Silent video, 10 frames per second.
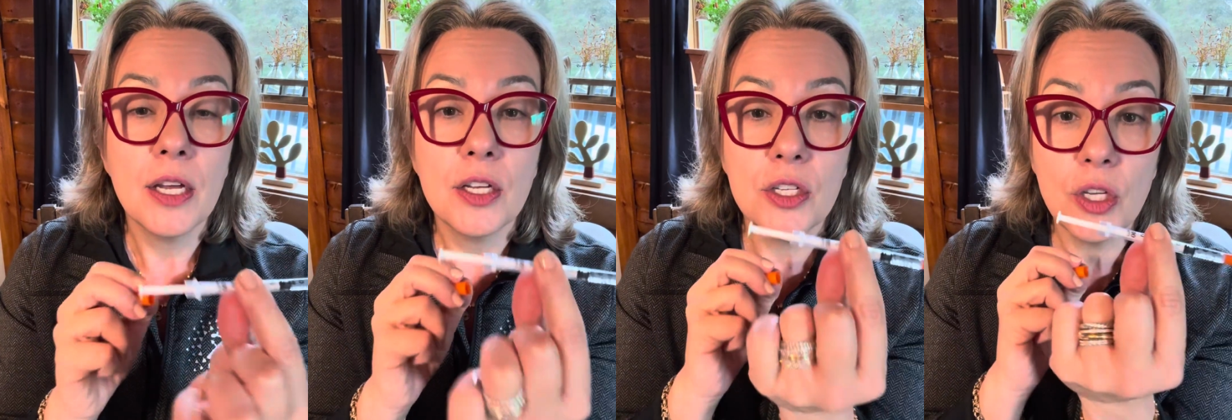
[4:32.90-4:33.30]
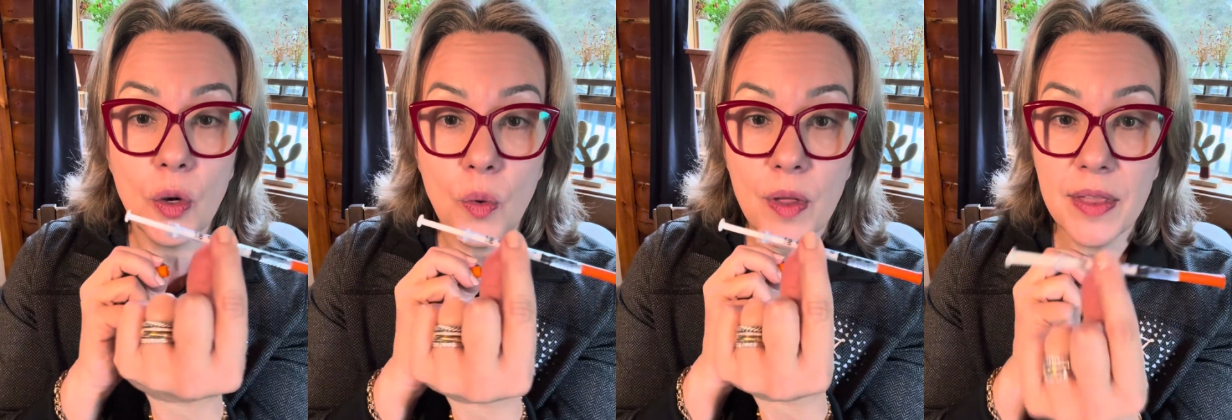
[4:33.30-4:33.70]

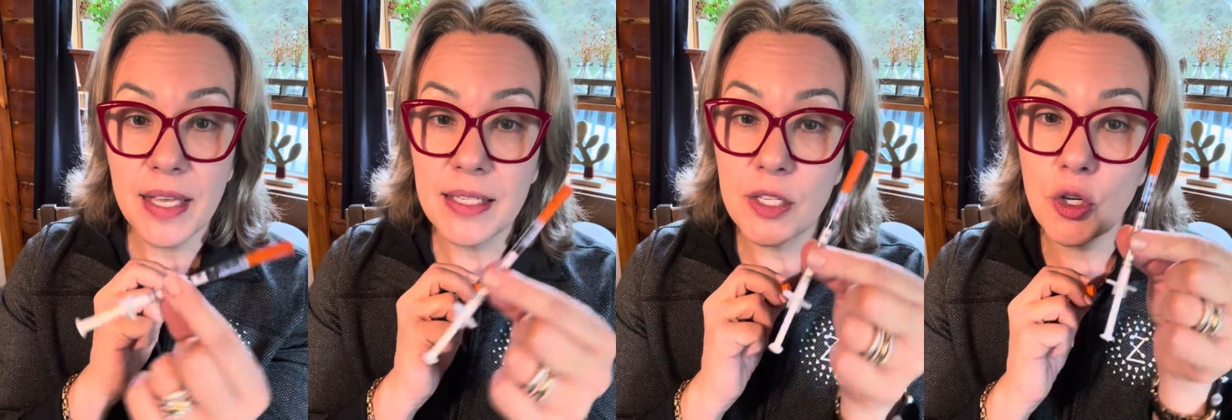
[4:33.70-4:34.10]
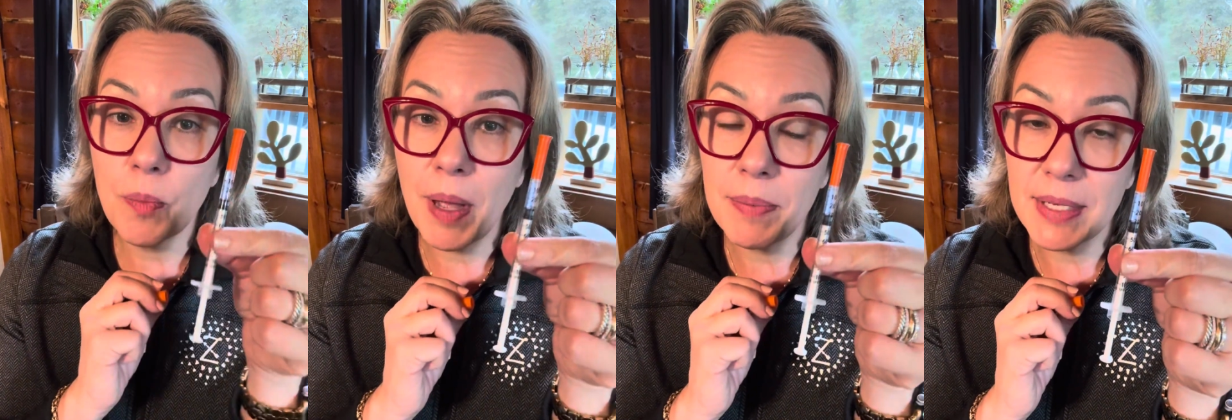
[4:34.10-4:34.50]
So this is your
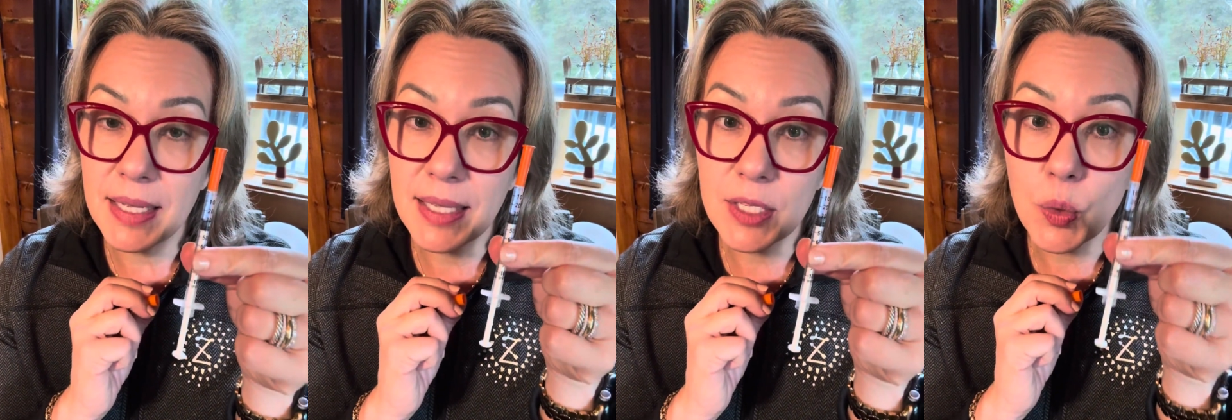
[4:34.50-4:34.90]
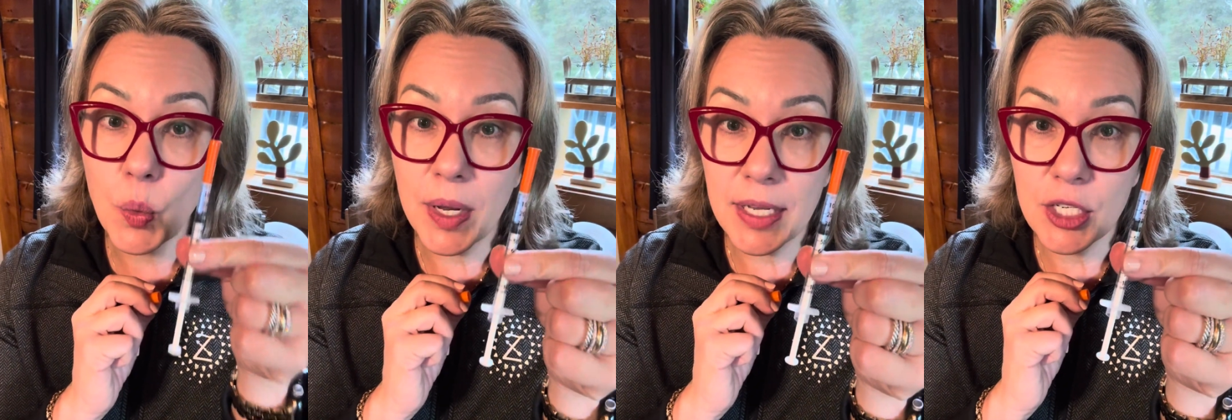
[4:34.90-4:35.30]
peptide that's
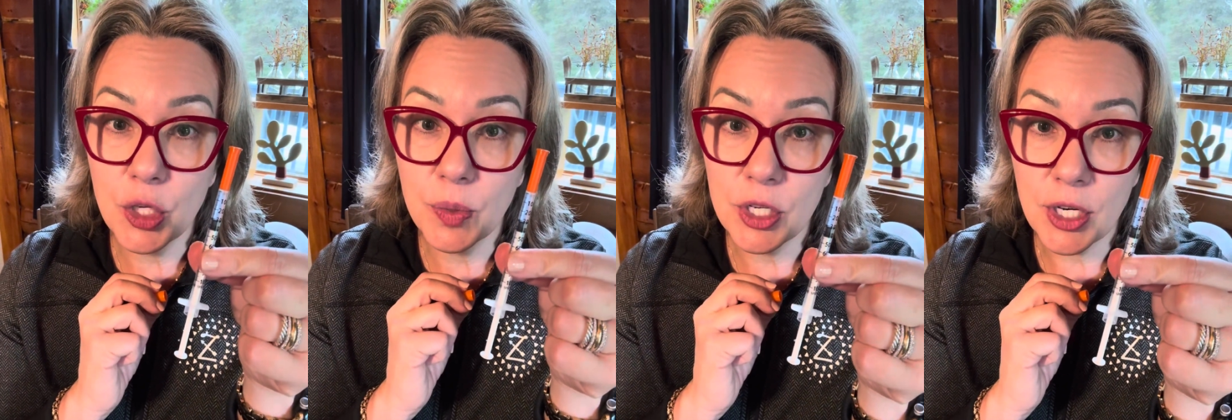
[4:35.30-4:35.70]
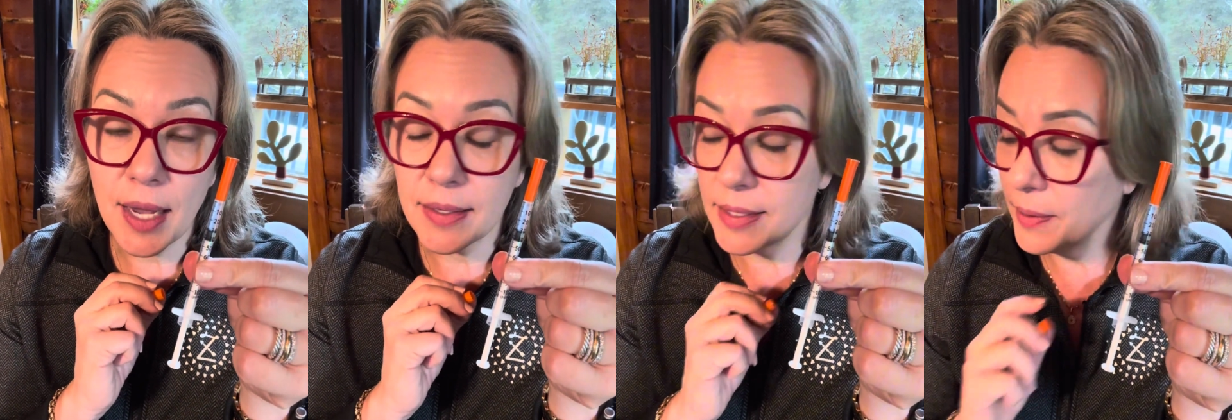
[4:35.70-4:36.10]
ready to
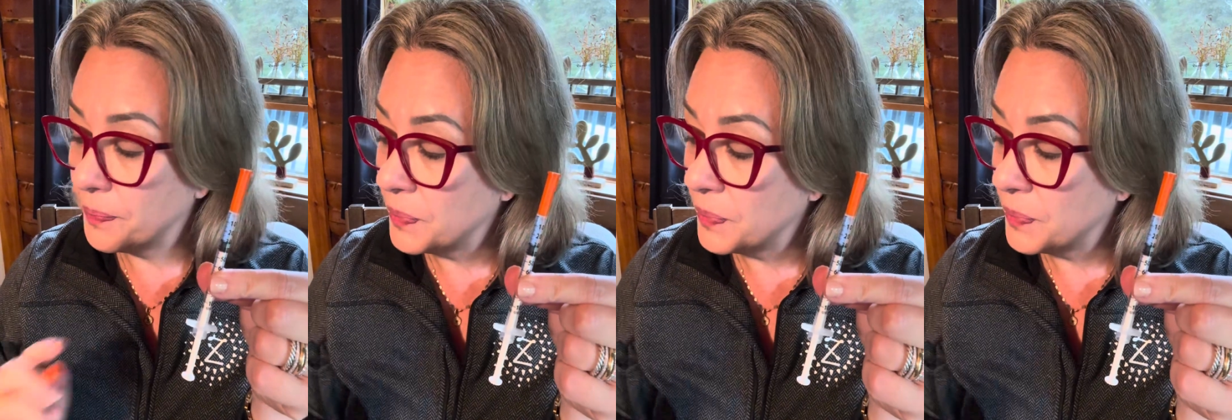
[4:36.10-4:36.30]
inject.